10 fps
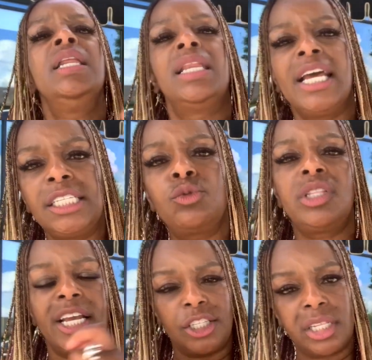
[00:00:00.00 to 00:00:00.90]
Let's
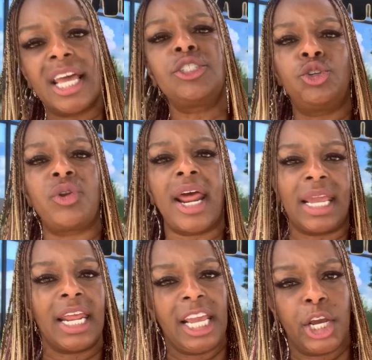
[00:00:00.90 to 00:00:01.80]
let's let's do that
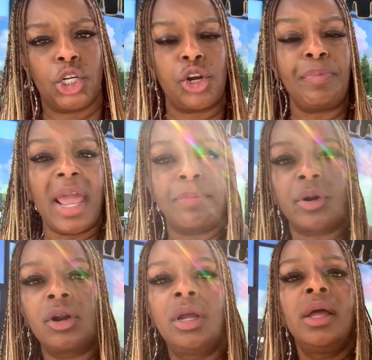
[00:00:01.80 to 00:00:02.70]
again. Here's your paper.